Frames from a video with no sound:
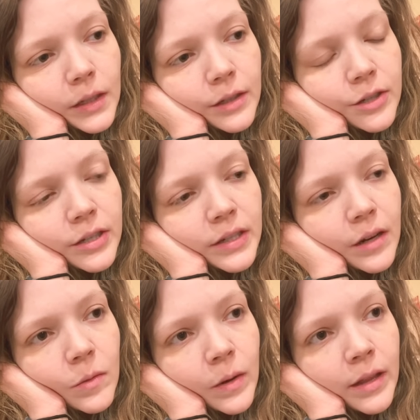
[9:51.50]
It's just
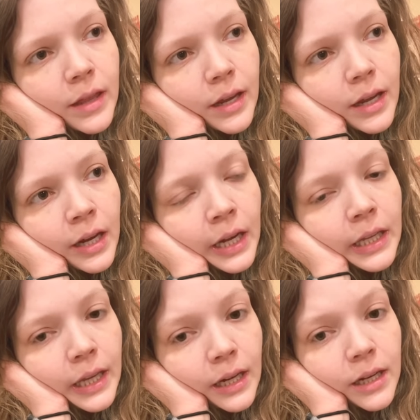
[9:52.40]
not worth it. And I
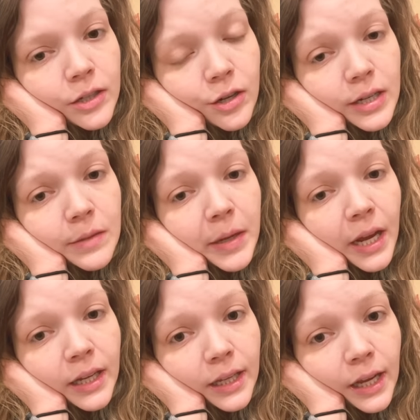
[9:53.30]
get it. Trust me,
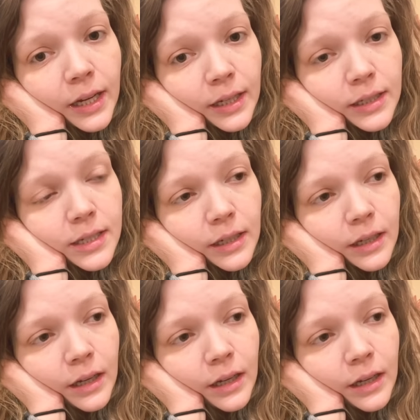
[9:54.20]
I get it.